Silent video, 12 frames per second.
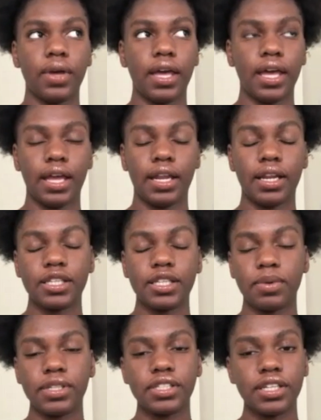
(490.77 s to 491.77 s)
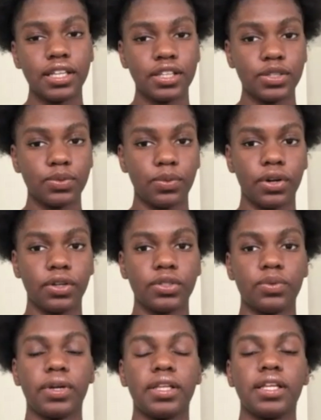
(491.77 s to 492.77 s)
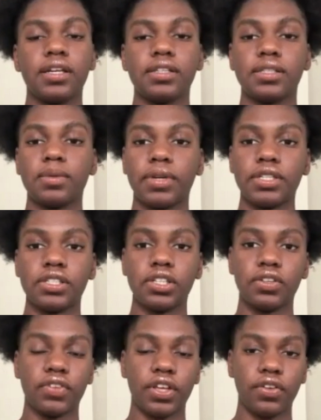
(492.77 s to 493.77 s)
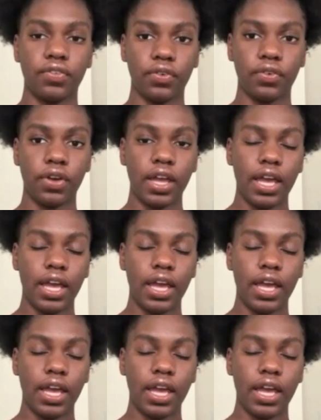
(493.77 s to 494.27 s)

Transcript: And especially in this world where there's a bunch of evil,